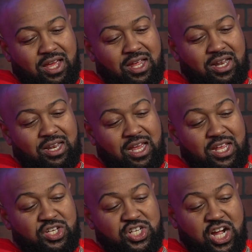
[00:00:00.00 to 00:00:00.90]

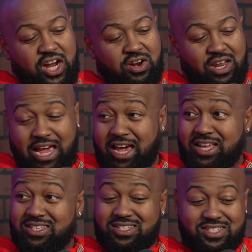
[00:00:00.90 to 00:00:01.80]
Lancashire
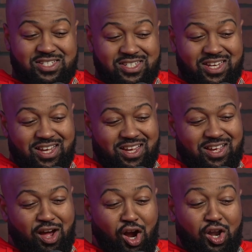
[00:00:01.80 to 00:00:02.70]
Lads.
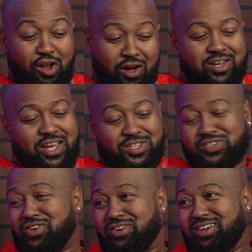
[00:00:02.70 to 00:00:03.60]
A clog
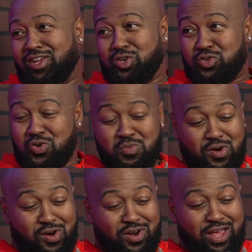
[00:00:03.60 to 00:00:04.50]
dancer in a troupe
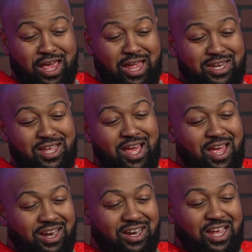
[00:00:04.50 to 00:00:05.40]
called 8
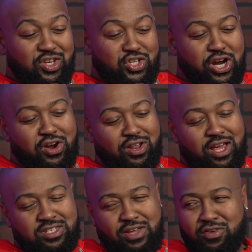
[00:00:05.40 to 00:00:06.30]
Lancashire
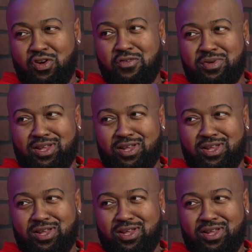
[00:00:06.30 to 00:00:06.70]
Lads. Have you ever been